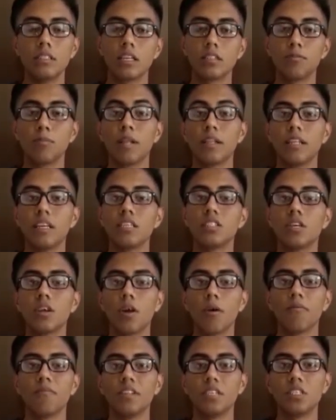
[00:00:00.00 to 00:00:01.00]
explanation
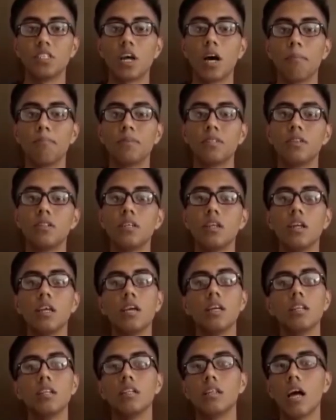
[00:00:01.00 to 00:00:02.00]
of the chapter.
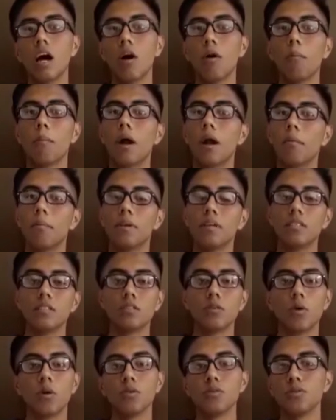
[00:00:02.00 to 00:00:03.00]
And now Marvin
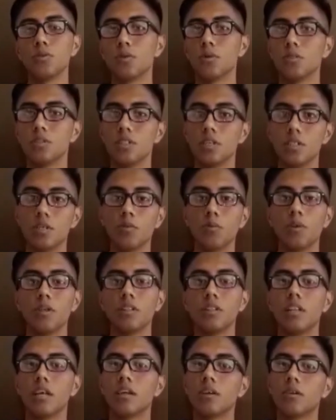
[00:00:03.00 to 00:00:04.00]
is going to continue
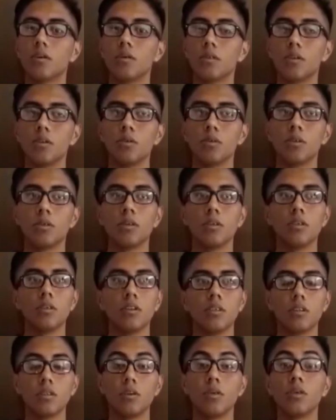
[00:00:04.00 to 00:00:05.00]
with the
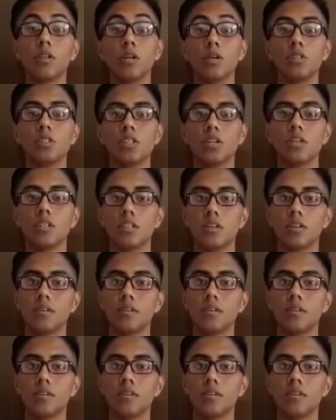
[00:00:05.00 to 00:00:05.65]
conclusion.